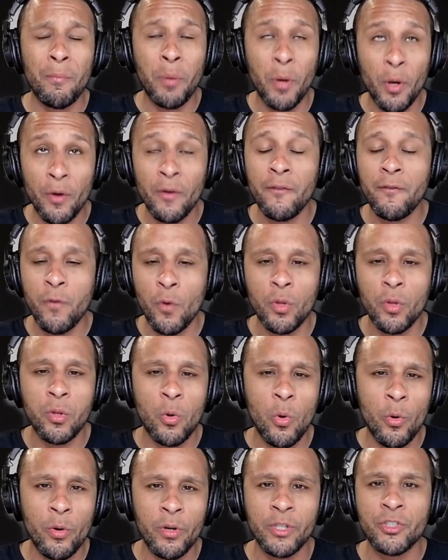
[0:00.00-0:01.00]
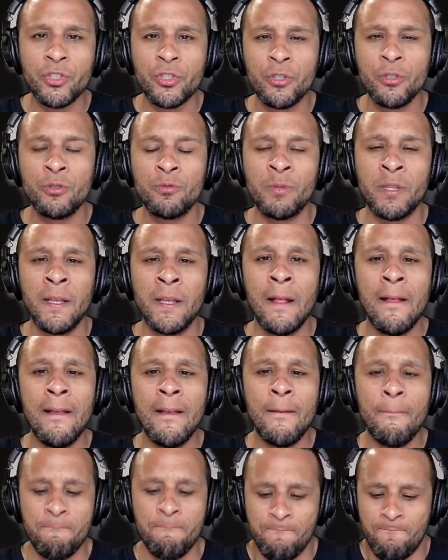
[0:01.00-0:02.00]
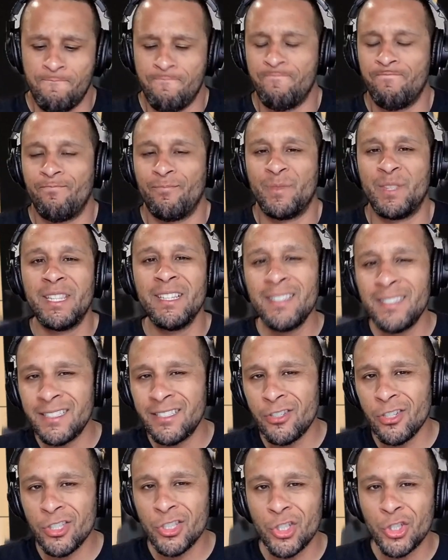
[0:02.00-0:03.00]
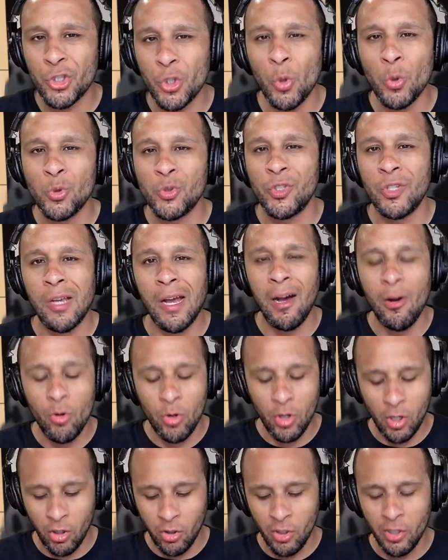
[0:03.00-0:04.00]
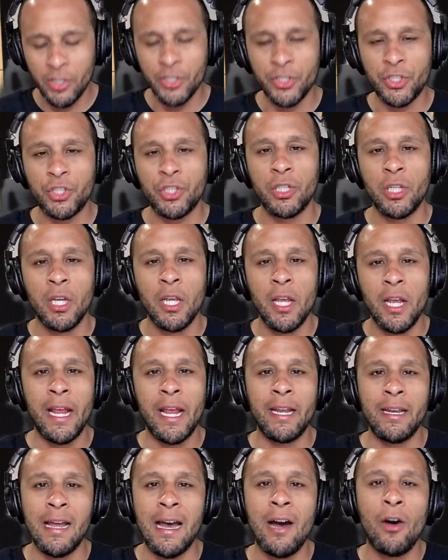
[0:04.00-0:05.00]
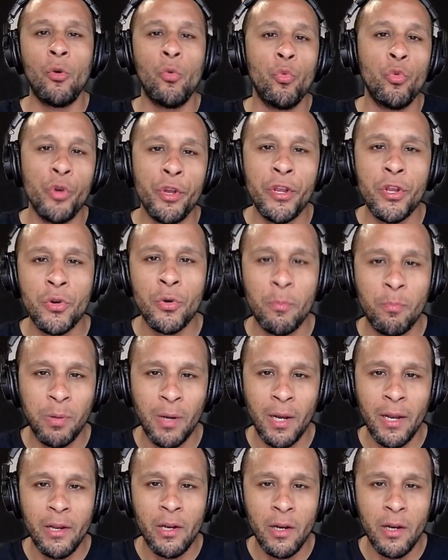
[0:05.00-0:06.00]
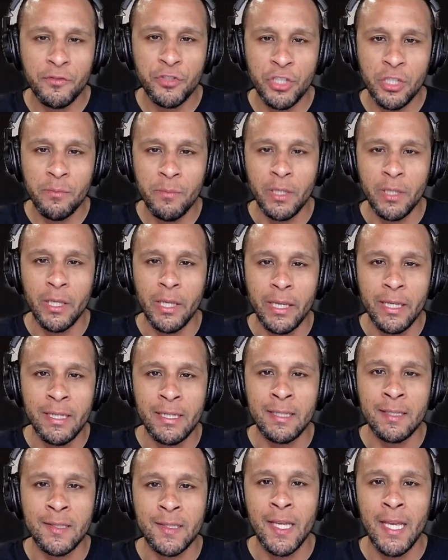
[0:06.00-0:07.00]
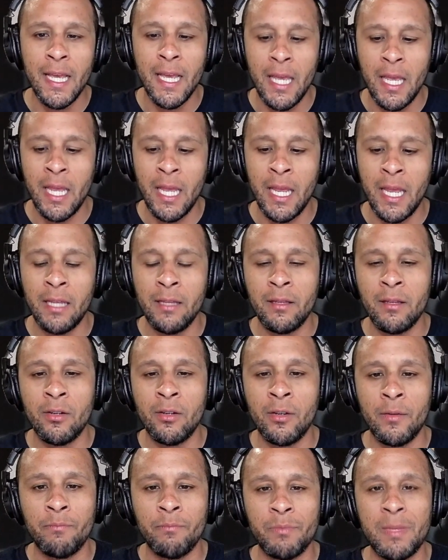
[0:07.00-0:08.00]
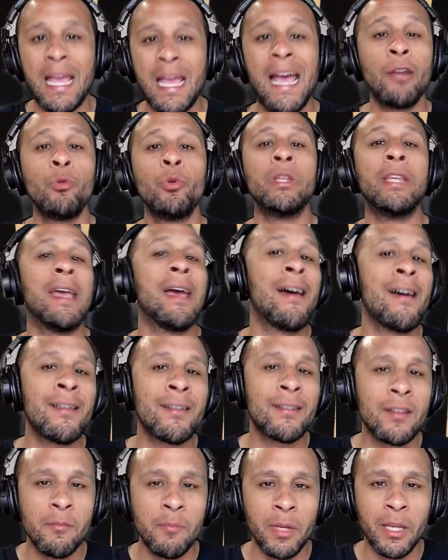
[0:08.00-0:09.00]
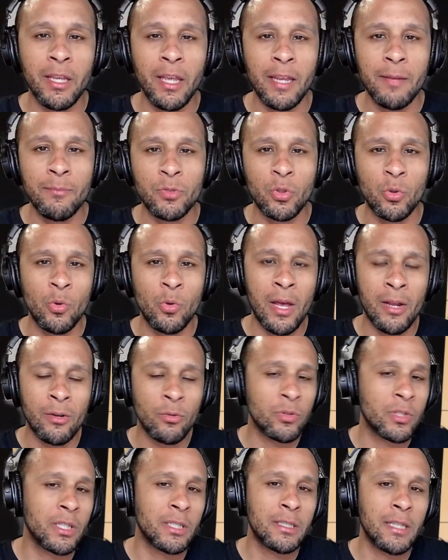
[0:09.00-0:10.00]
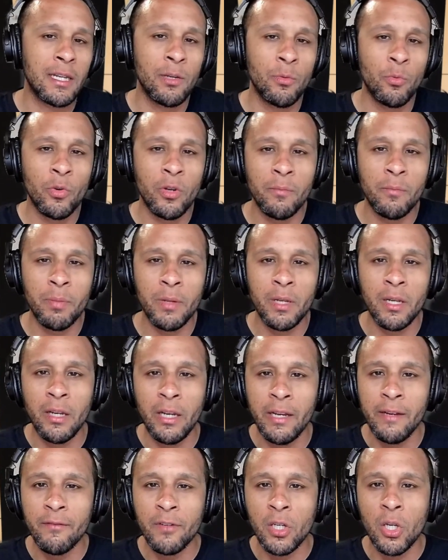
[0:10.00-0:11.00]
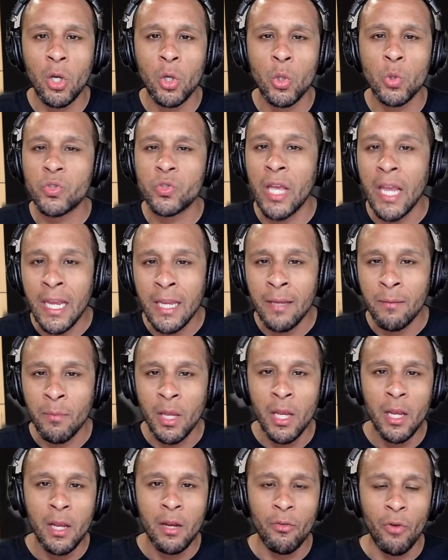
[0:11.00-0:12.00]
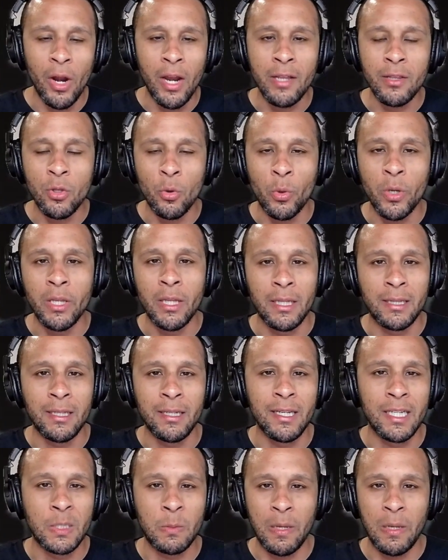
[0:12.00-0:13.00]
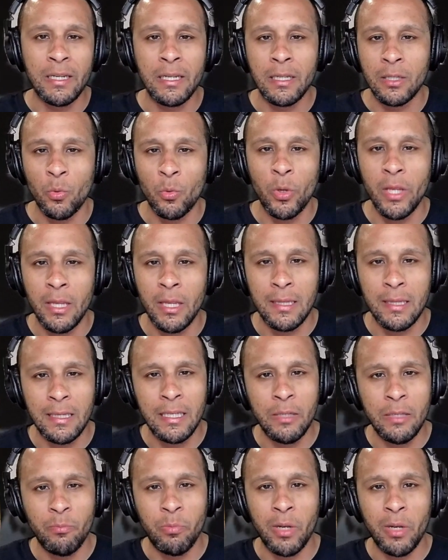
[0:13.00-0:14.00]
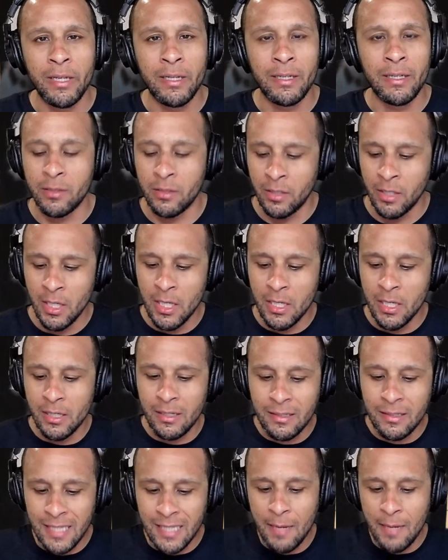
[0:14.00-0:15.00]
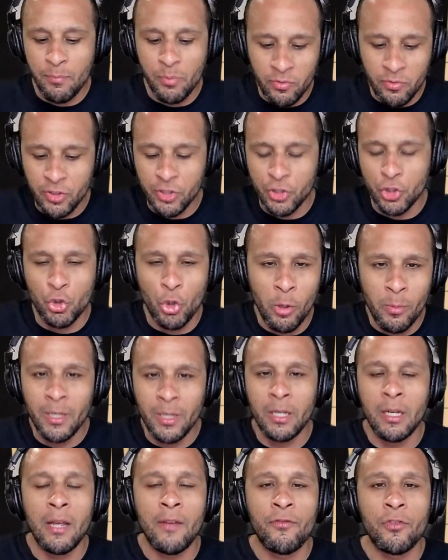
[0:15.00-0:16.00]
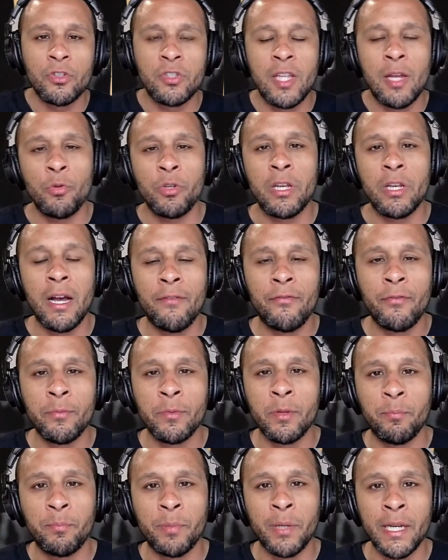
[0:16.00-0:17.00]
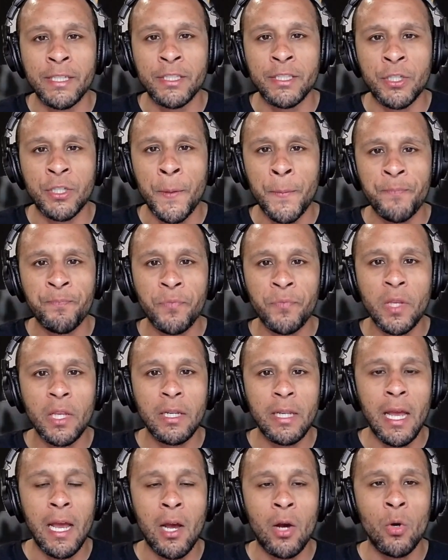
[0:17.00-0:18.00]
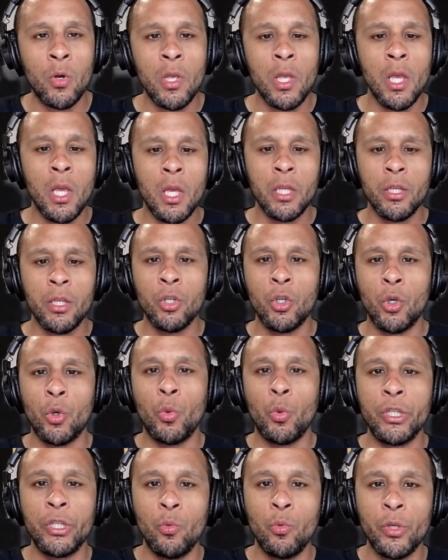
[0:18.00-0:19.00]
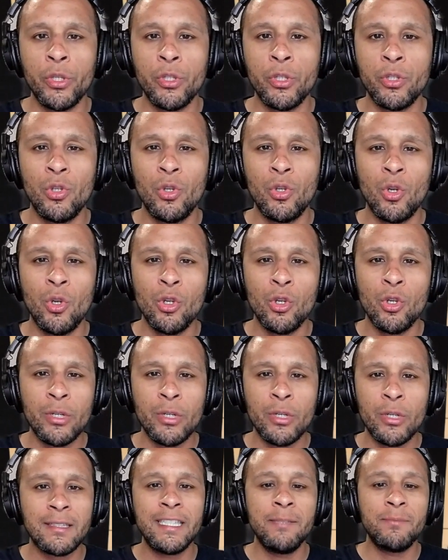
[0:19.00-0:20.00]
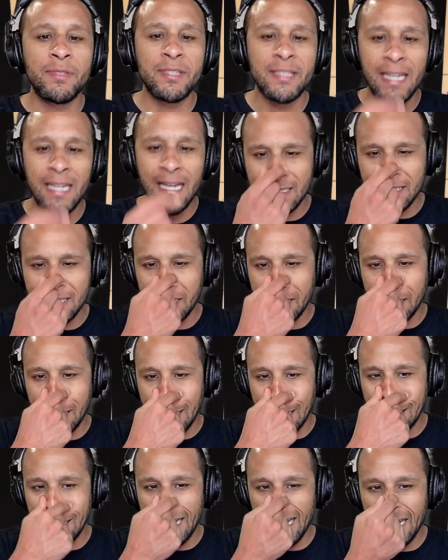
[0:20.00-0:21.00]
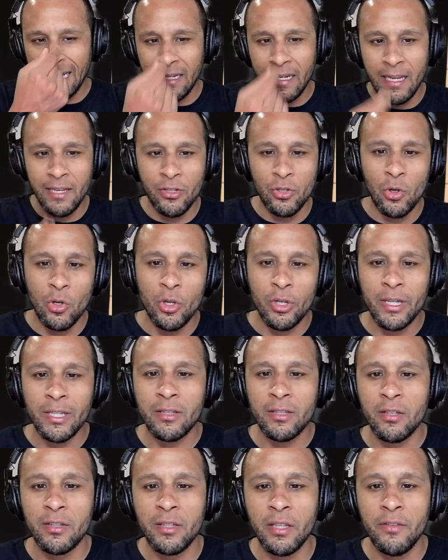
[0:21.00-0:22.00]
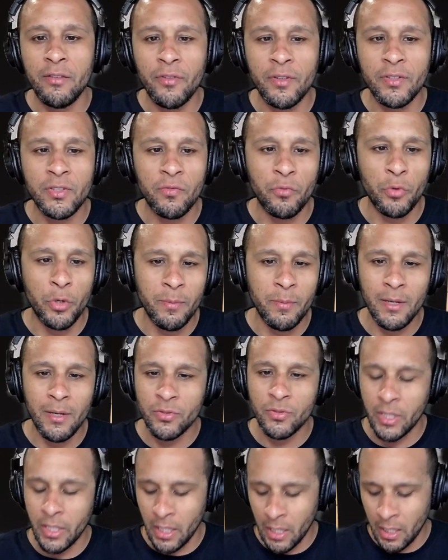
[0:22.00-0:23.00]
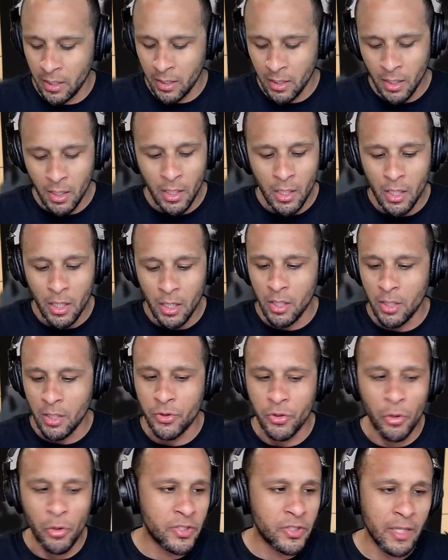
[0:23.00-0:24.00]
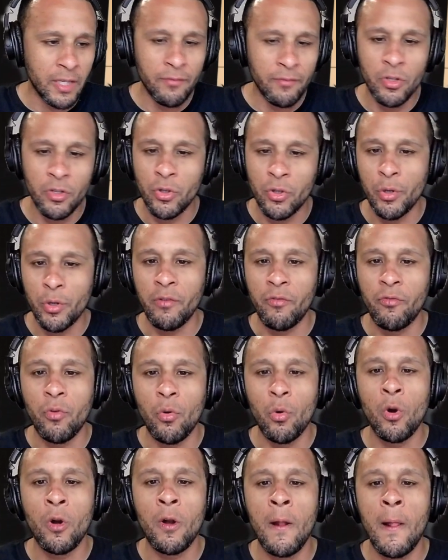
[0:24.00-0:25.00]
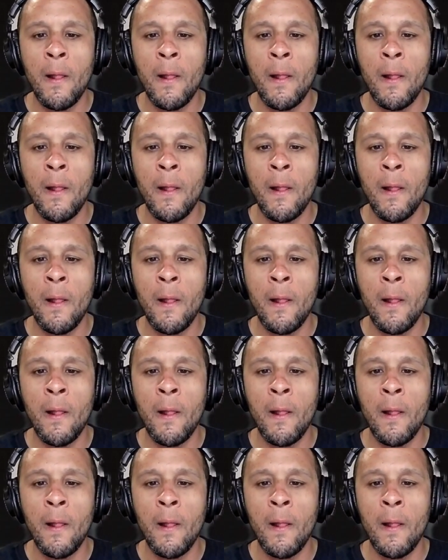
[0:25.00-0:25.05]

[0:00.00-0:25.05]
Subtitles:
fourth quarter, excuse me. This just shows you how clutch and how real playoff Jimmy is. And had we had him in game 2, I don't think that it would have been an even close game, right? The way that the Knicks played and the way that the Heat played and the type of contributing efforts that we got from the bench. Now, when you look at the team stats again and you look at the defensive rebounds again, 37-34,